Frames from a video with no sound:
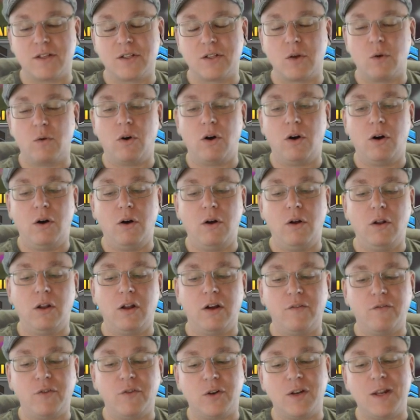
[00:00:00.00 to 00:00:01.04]
So all
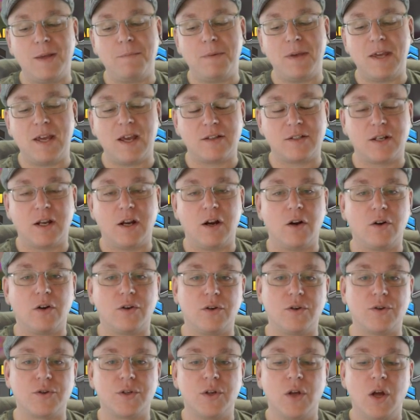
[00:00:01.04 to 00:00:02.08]
of your DPS
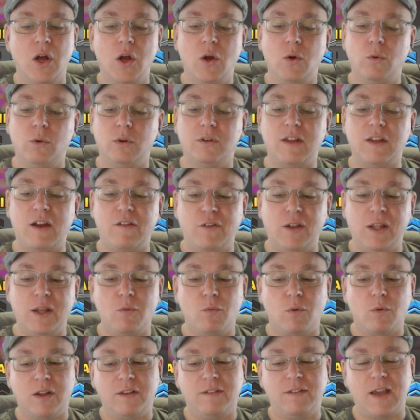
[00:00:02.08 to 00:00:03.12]
characters will definitely
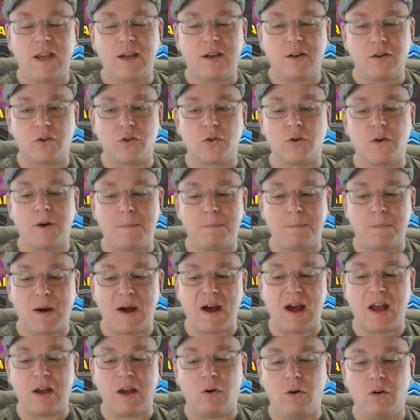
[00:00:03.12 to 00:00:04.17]
want to take a trip
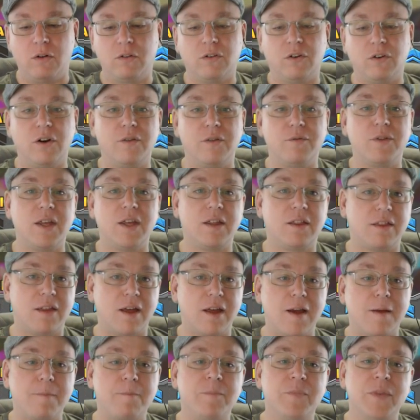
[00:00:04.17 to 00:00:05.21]
by Altar of the
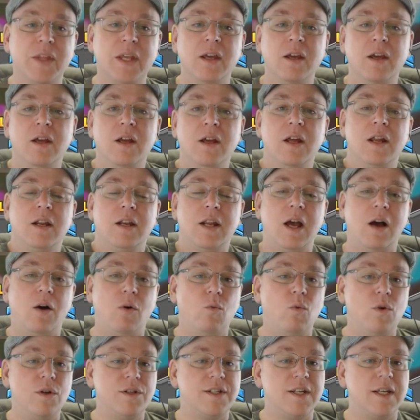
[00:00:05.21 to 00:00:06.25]
Athame. Now,
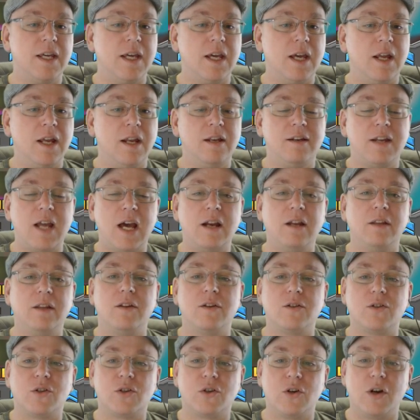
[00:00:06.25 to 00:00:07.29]
once again, down in the
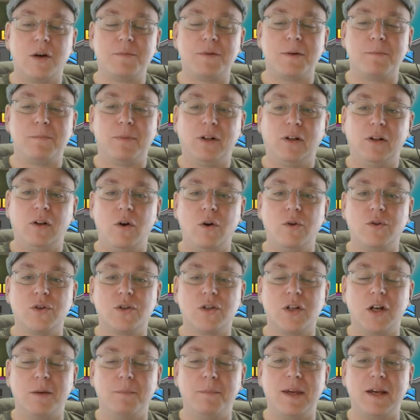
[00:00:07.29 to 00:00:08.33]
description below, there's
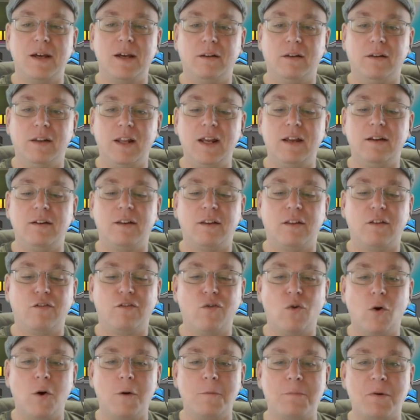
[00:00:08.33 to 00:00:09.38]
going to be a link to the
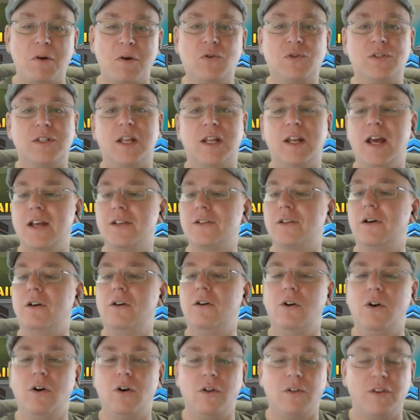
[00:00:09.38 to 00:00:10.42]
forum post that has
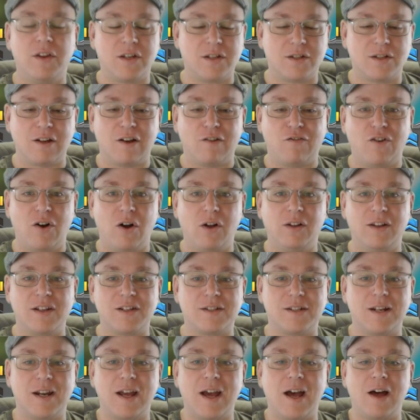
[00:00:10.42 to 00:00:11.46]
all this stuff all
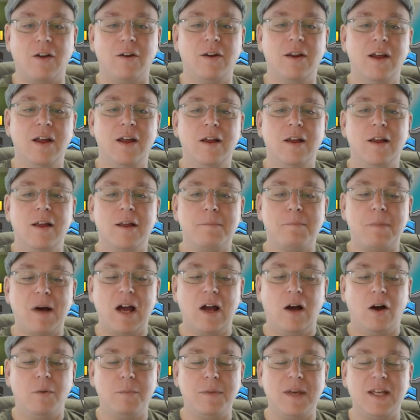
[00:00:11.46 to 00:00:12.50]
listed out. By
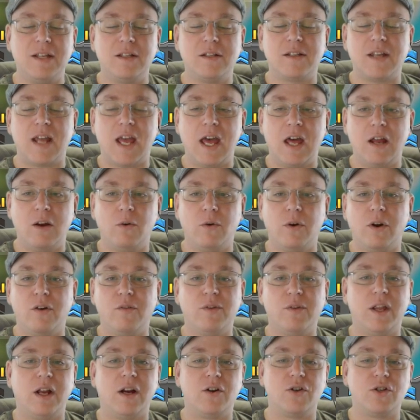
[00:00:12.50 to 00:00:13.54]
all means, head on
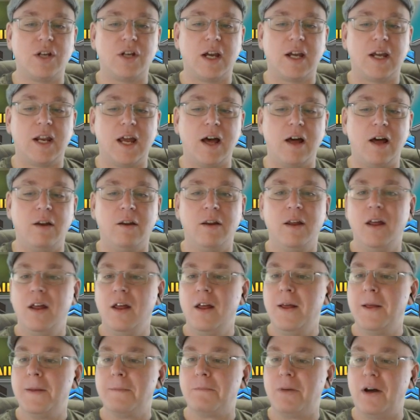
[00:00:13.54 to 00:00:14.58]
over there and check it out.
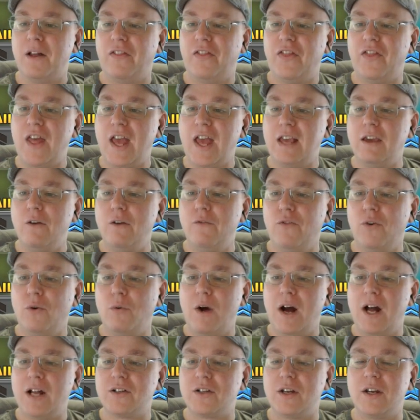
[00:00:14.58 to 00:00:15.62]
But thank you for
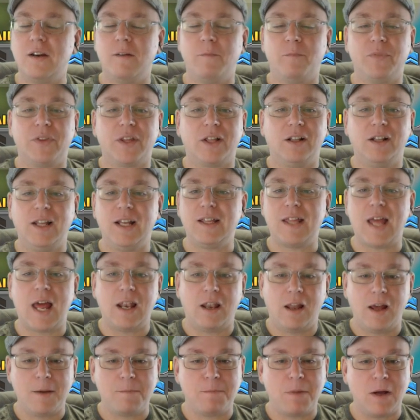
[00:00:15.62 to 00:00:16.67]
watching. Click that
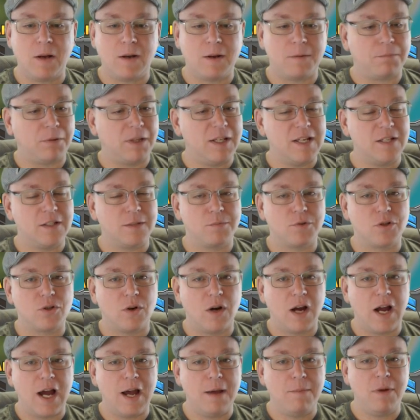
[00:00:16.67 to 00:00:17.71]
like button and please
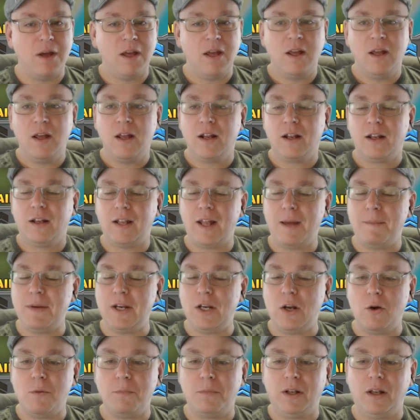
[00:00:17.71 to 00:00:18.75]
subscribe. Let me
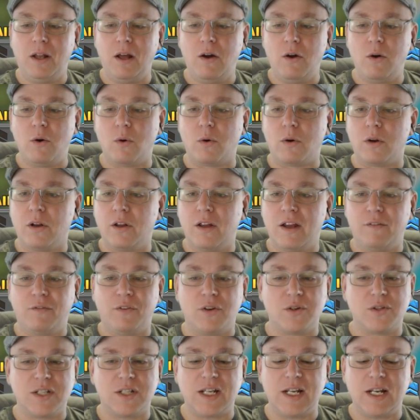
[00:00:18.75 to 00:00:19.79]
know below if
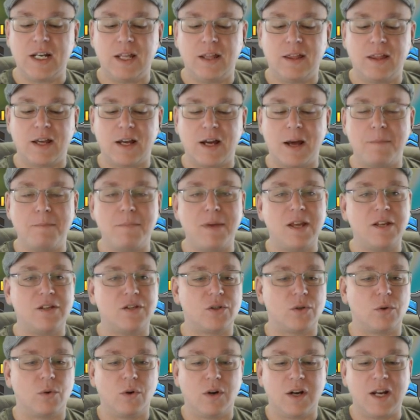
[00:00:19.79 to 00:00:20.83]
there's anything I
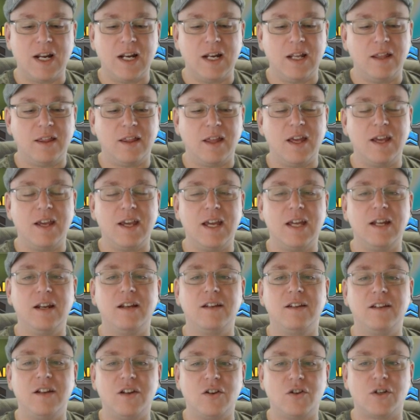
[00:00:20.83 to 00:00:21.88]
missed or anything in
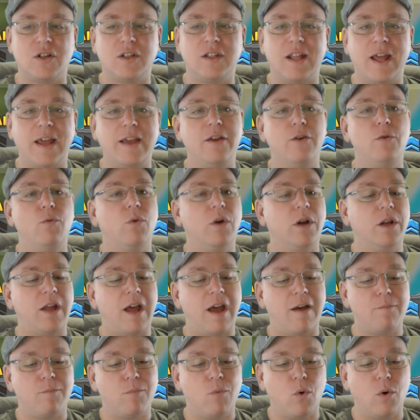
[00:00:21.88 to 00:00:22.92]
addition that you want to
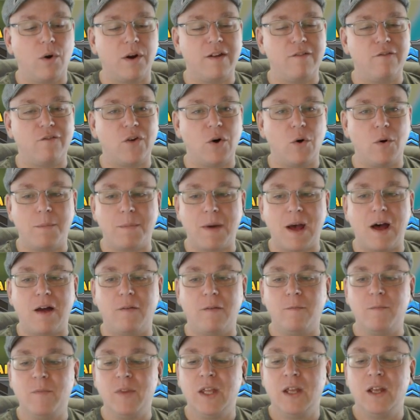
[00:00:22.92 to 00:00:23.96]
have more info
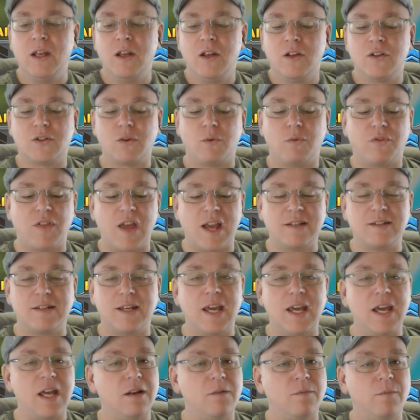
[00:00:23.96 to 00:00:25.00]
about. So thanks
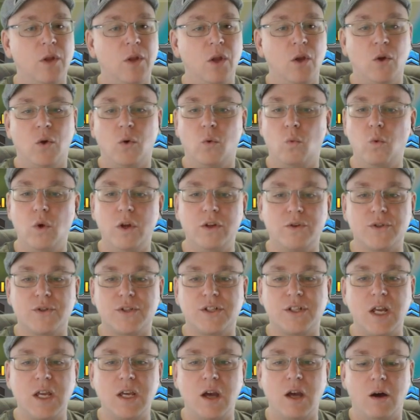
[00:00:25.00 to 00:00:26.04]
again. We'll
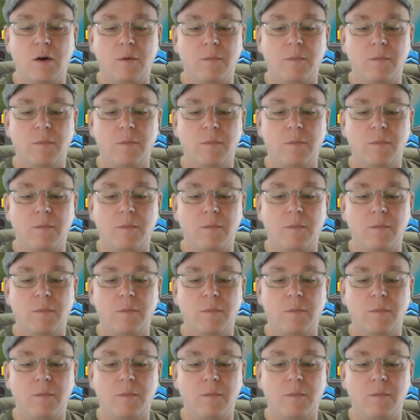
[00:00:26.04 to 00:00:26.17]
see you.